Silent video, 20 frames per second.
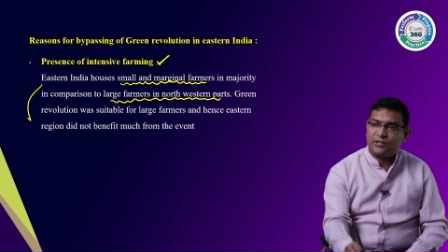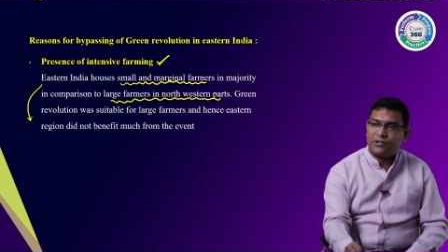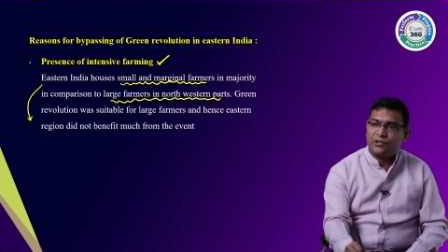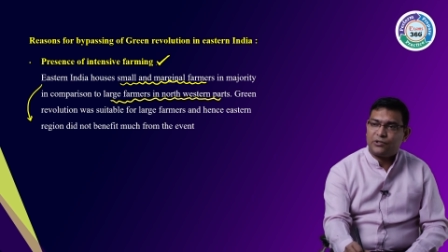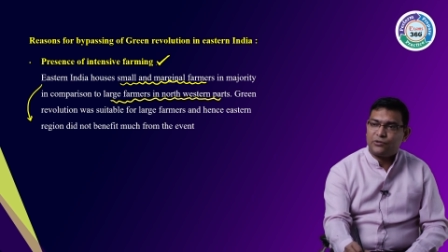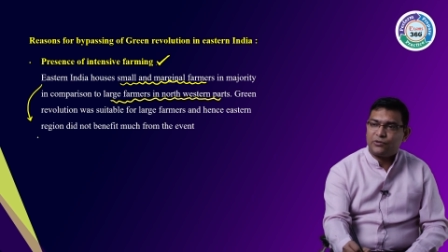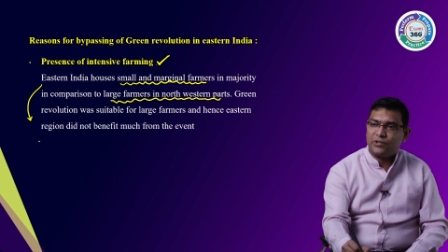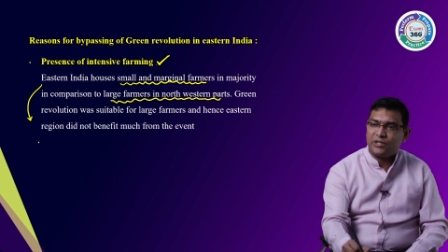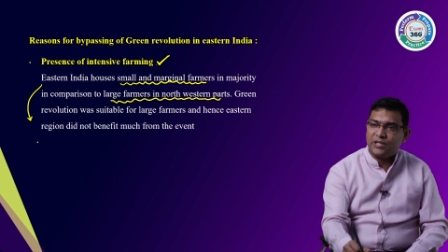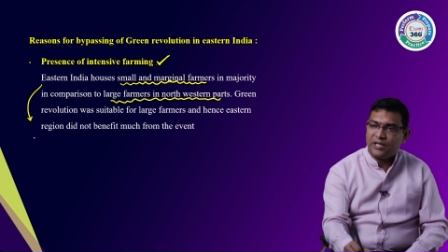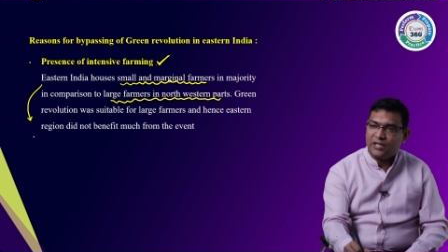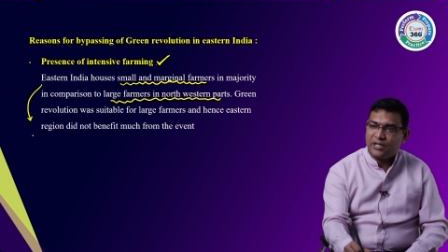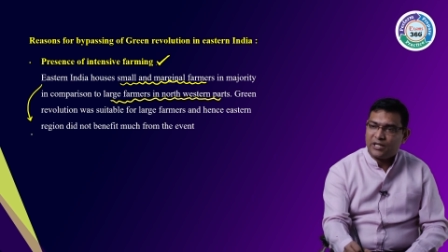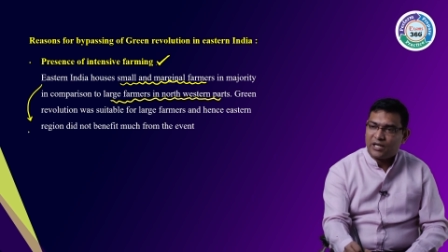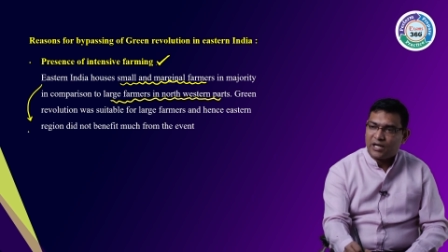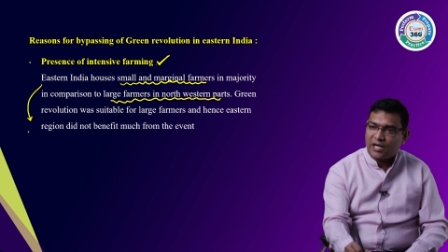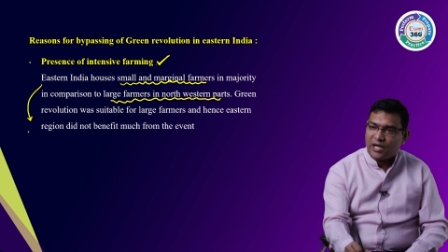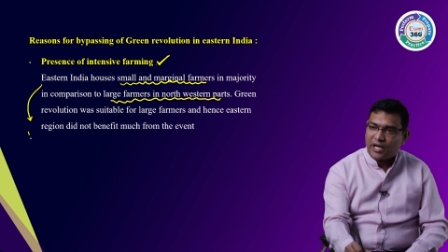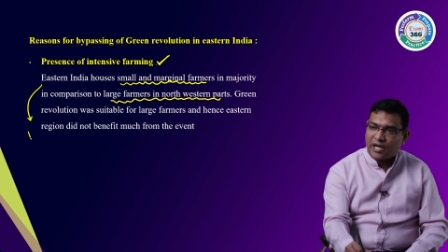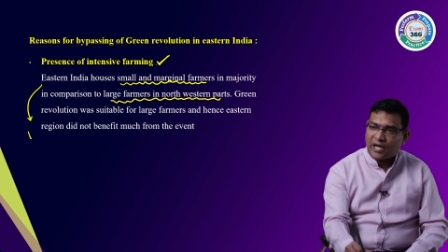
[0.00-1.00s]
you need
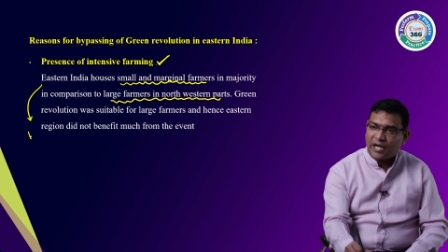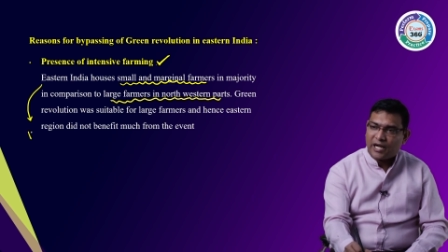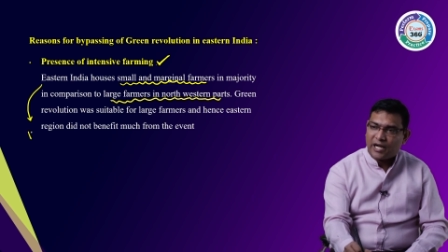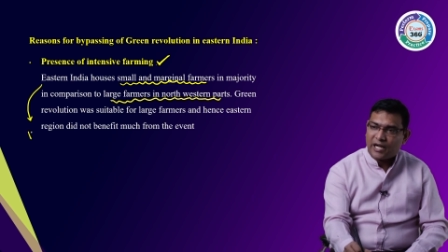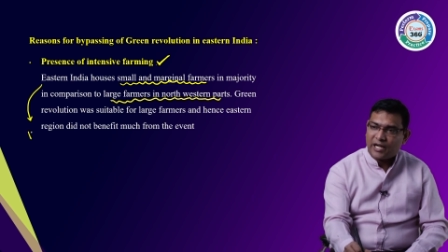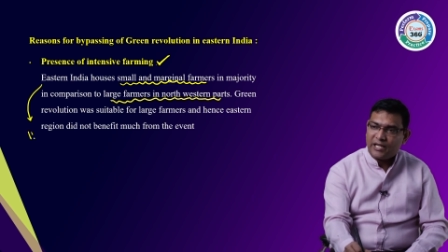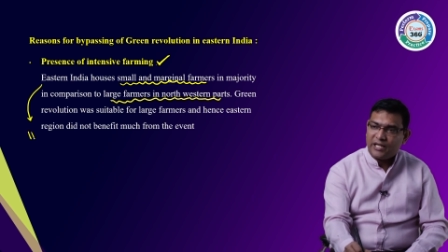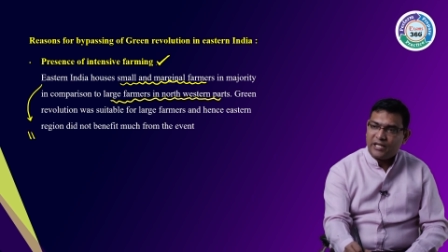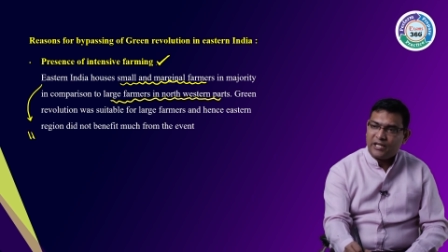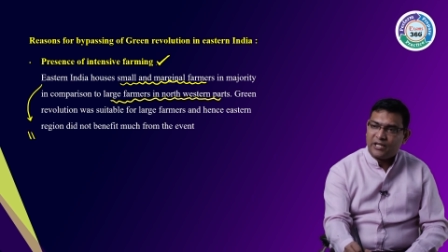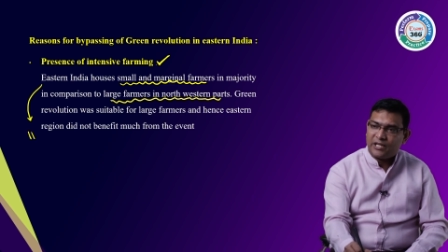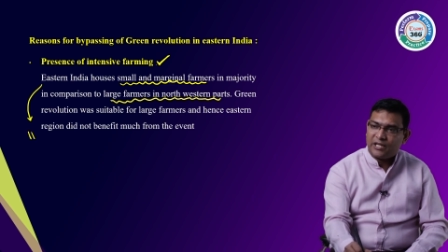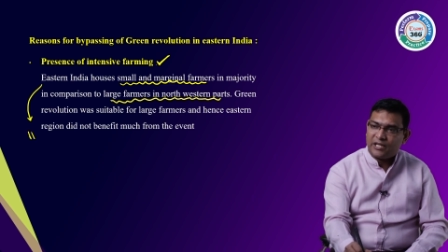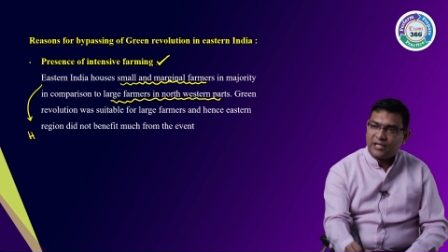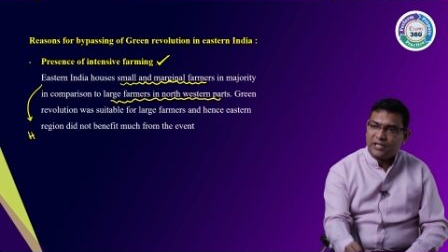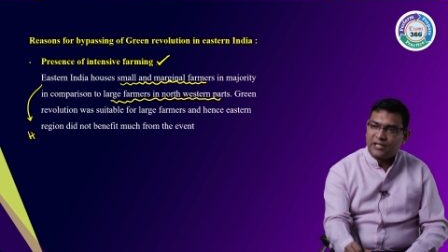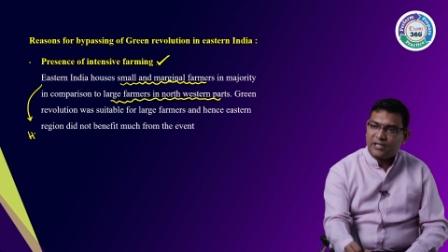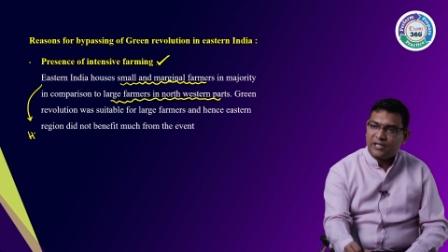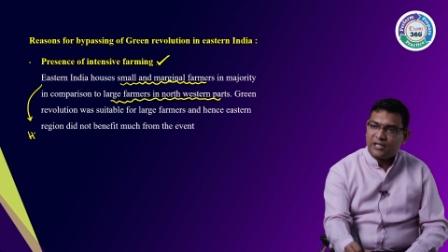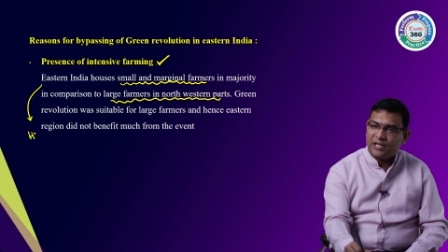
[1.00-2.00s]
high
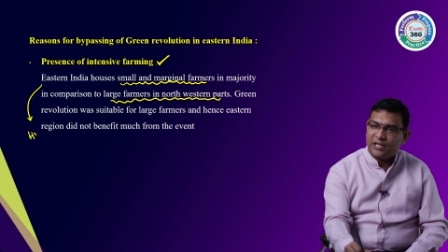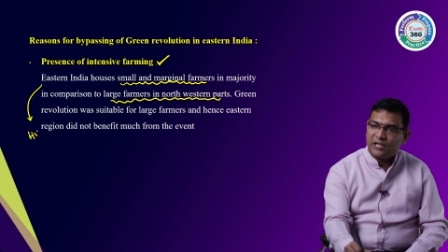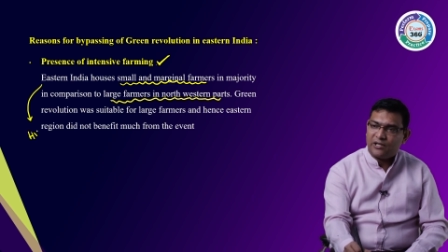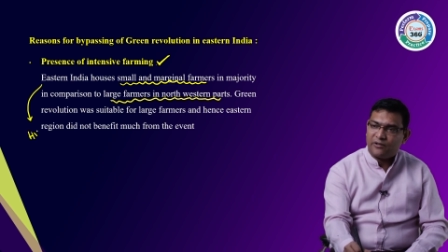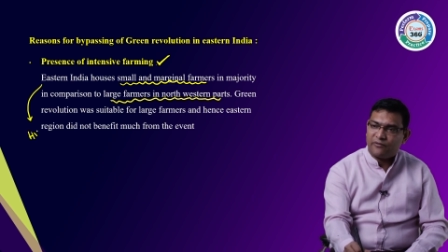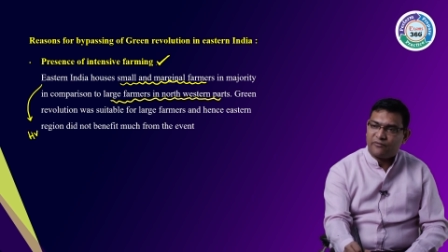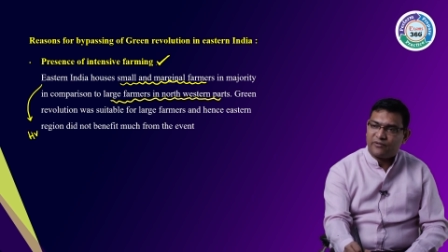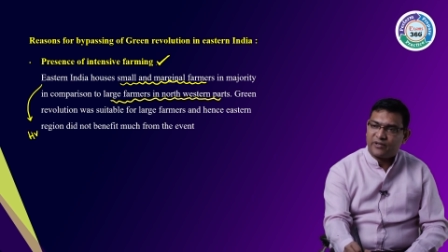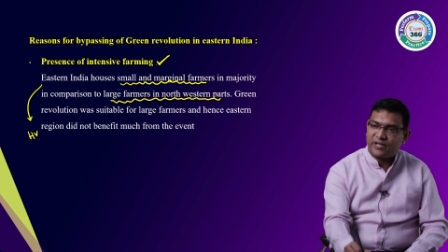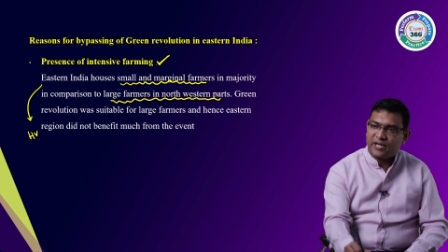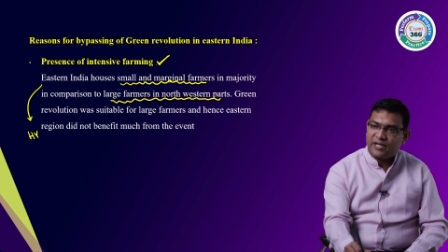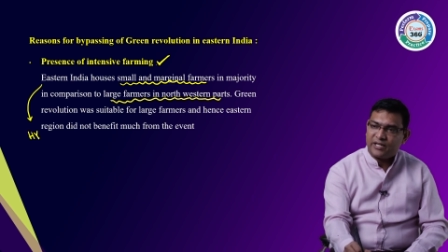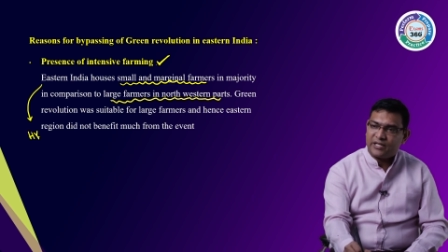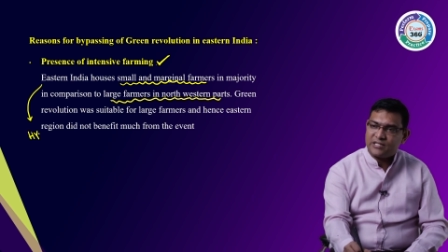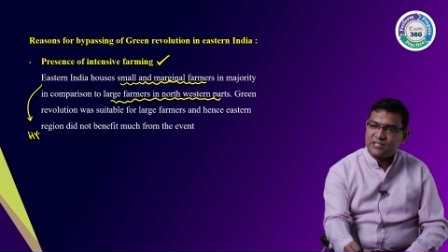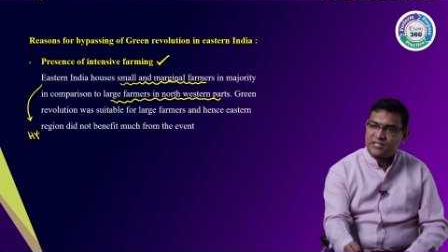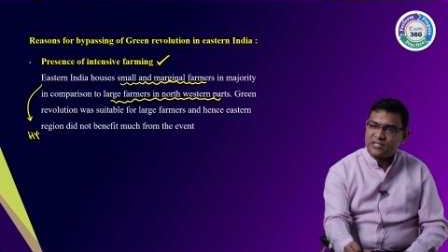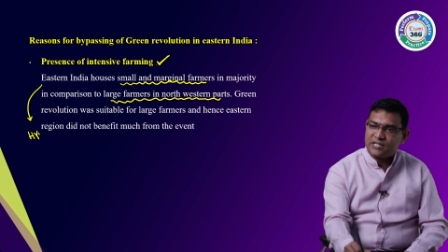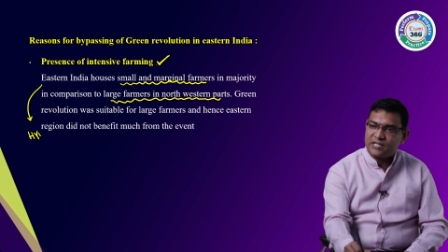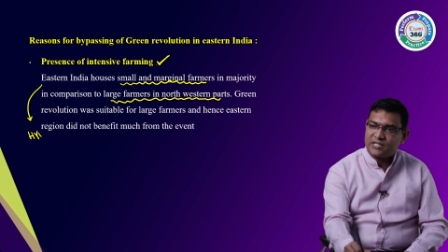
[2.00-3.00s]
yield
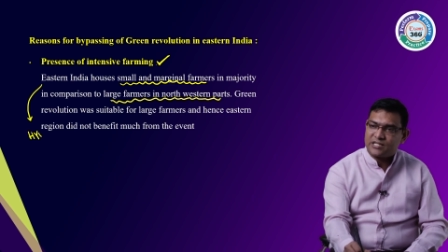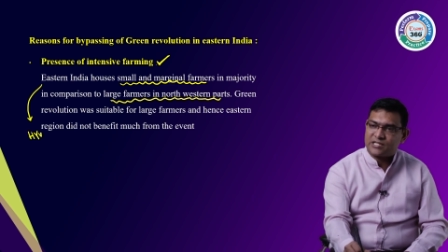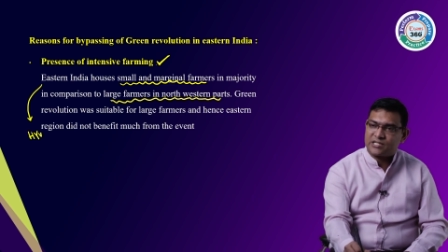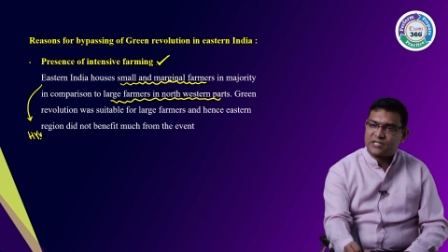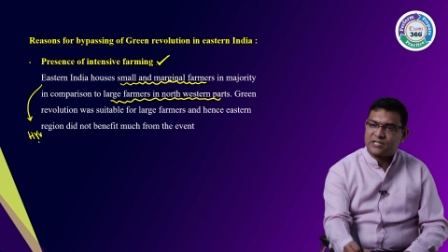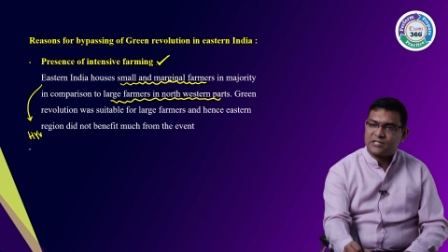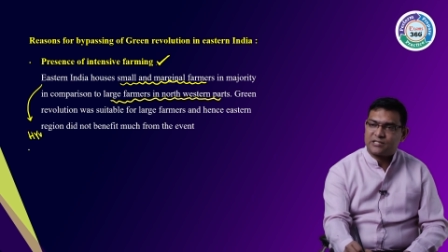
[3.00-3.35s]
variety seeds